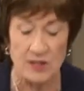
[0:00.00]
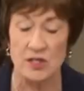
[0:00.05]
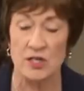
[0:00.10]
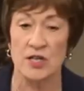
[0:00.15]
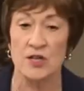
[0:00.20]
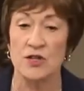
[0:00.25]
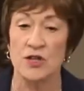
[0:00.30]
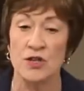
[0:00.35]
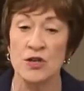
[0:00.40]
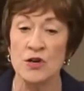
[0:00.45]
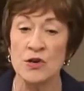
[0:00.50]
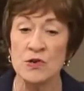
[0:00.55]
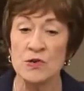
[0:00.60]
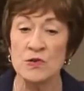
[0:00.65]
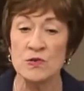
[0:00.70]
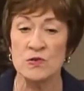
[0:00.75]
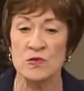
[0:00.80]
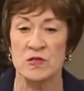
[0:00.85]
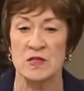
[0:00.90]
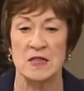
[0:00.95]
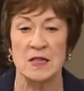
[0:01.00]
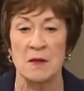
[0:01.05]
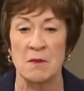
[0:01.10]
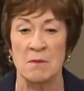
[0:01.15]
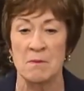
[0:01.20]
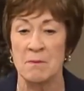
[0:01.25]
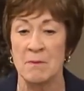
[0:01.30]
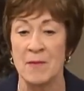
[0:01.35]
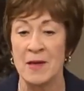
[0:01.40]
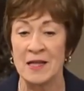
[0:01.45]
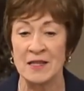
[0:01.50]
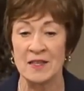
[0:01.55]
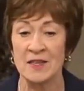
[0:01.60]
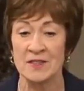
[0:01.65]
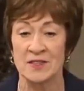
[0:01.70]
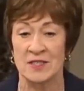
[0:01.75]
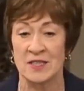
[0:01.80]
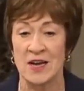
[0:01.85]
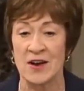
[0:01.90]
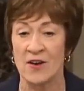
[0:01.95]
to use the
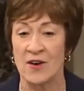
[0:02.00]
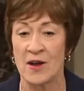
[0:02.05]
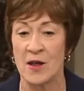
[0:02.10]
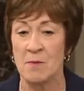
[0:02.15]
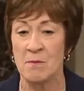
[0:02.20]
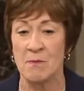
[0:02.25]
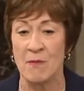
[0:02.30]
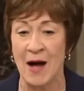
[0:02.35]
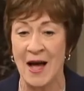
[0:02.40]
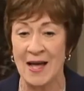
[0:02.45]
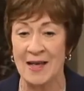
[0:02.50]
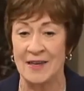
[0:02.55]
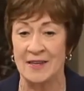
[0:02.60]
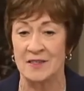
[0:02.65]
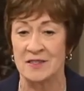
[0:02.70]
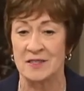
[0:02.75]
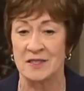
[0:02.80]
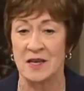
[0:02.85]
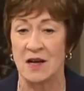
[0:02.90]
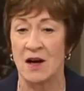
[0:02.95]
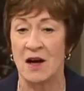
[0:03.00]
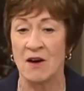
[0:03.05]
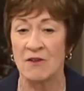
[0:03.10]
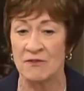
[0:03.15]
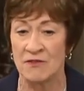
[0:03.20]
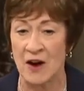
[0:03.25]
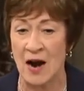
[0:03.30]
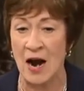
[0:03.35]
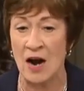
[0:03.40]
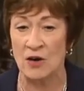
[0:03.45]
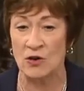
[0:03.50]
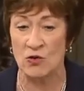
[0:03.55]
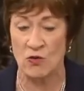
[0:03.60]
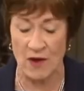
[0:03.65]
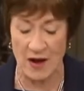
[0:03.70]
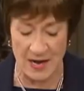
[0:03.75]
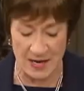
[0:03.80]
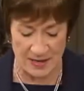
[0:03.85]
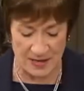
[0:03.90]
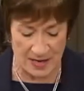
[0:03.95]
military might of our
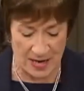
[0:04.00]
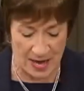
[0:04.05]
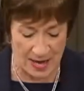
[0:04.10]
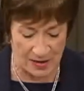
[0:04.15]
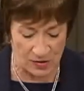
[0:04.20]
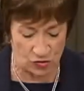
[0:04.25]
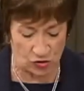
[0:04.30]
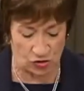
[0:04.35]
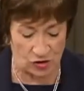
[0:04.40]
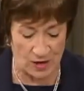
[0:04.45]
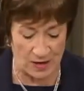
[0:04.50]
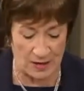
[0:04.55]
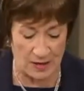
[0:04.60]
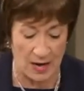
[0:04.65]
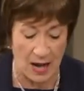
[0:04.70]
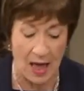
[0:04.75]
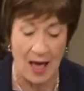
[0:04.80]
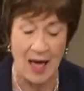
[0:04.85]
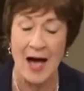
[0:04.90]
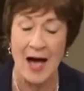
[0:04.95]
great nation